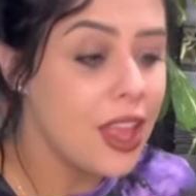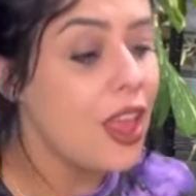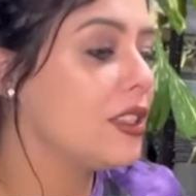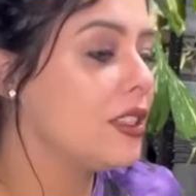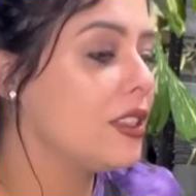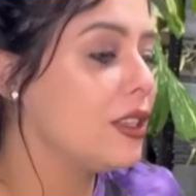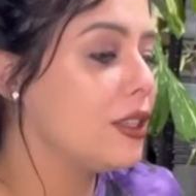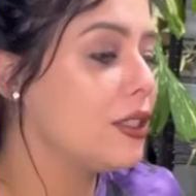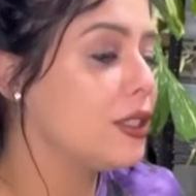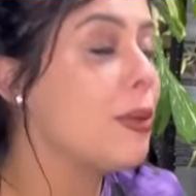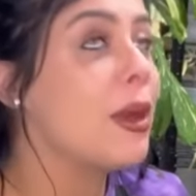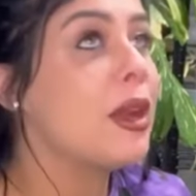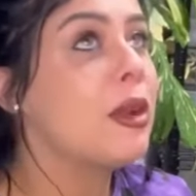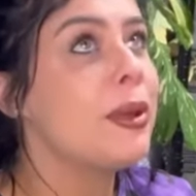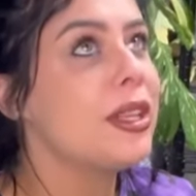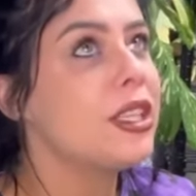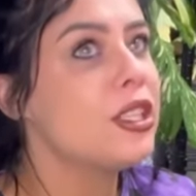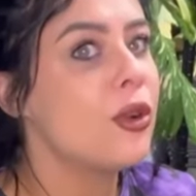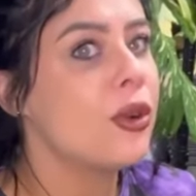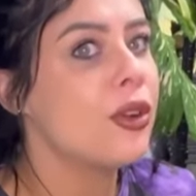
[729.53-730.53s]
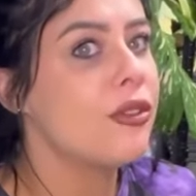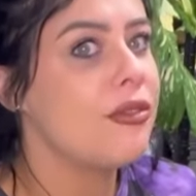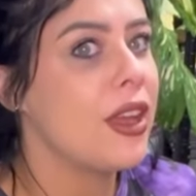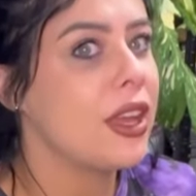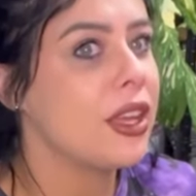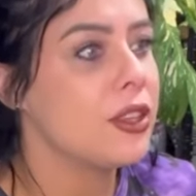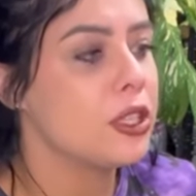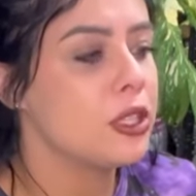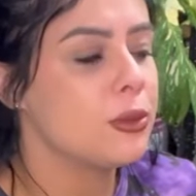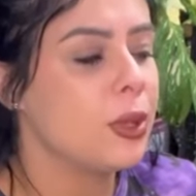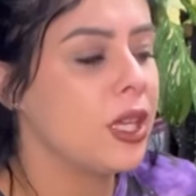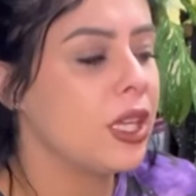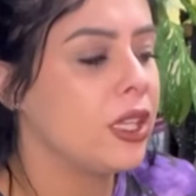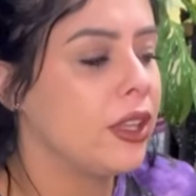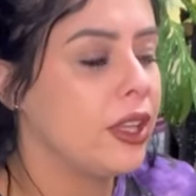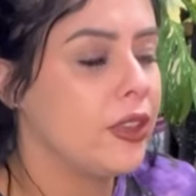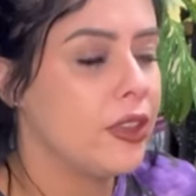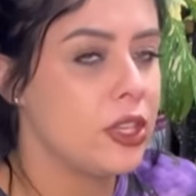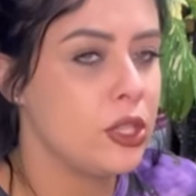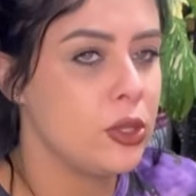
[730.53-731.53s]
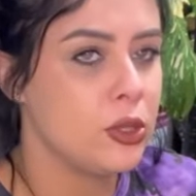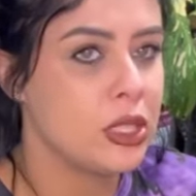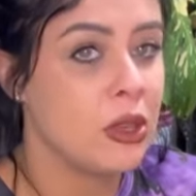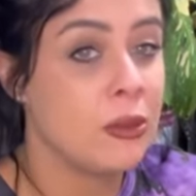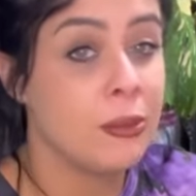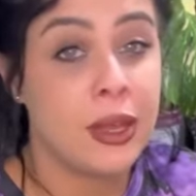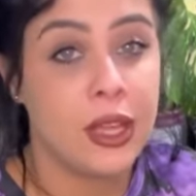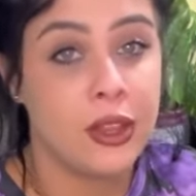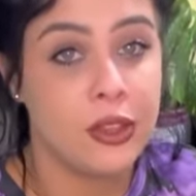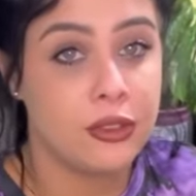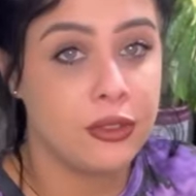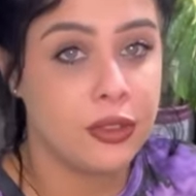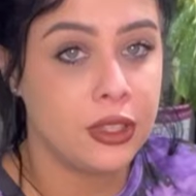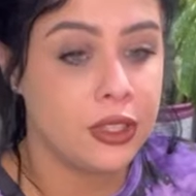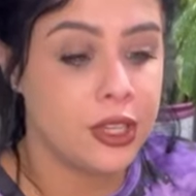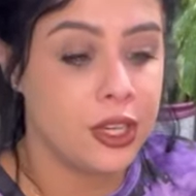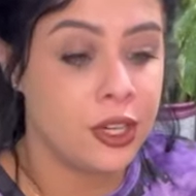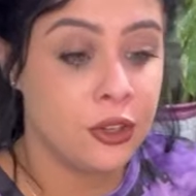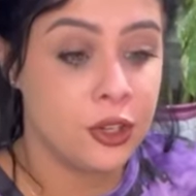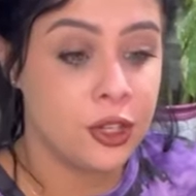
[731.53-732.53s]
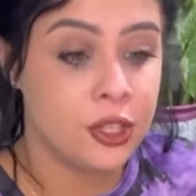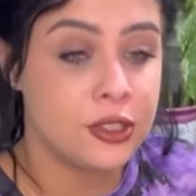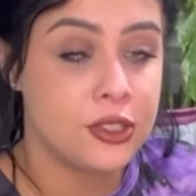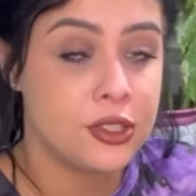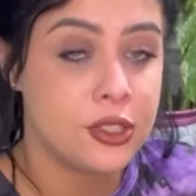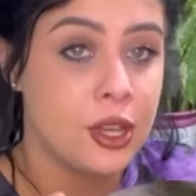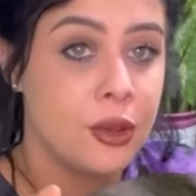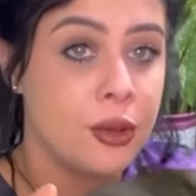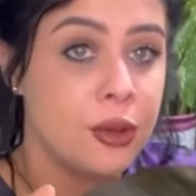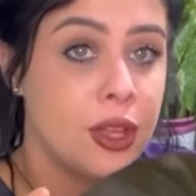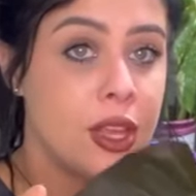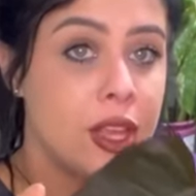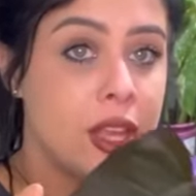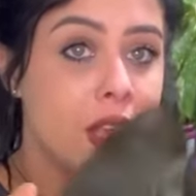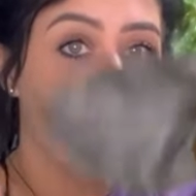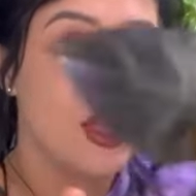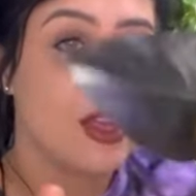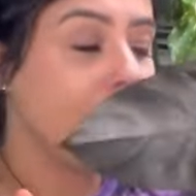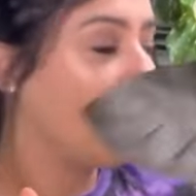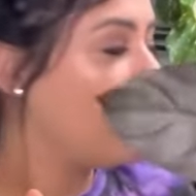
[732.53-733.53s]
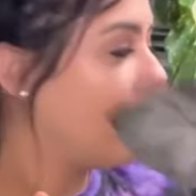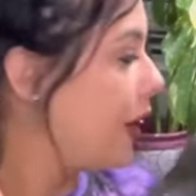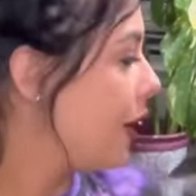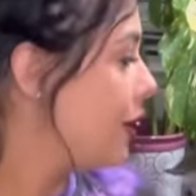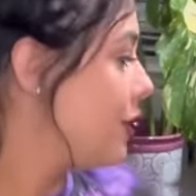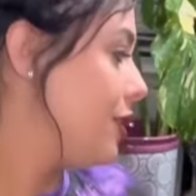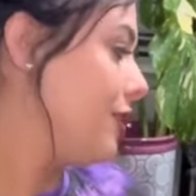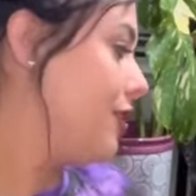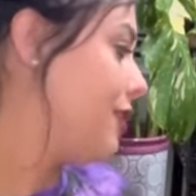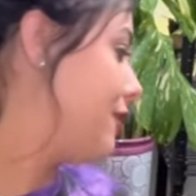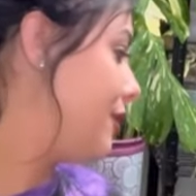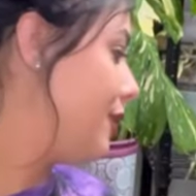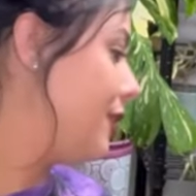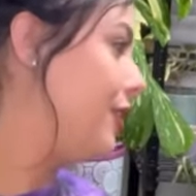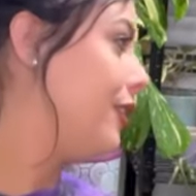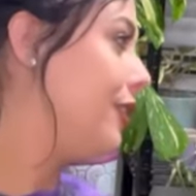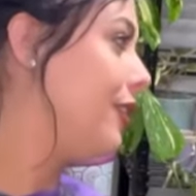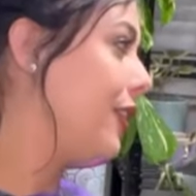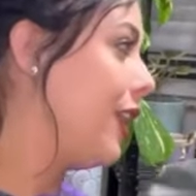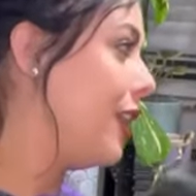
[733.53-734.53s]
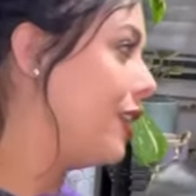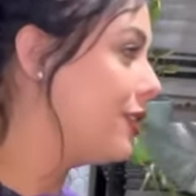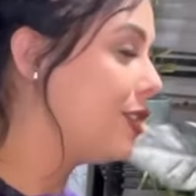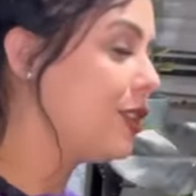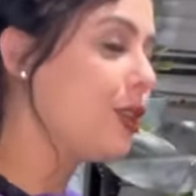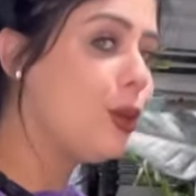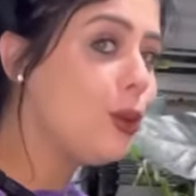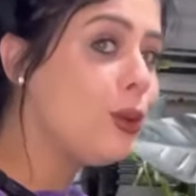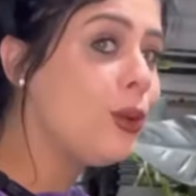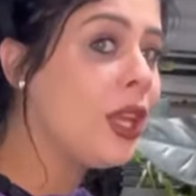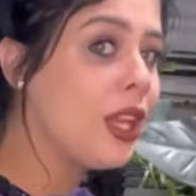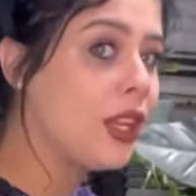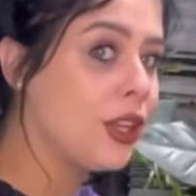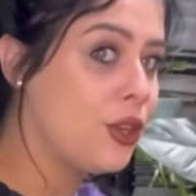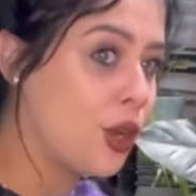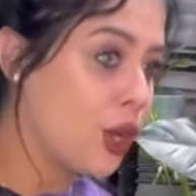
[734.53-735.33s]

The spider mites don't affect this plant like they do some of my other philodendrons. So I just, oh yes, you need a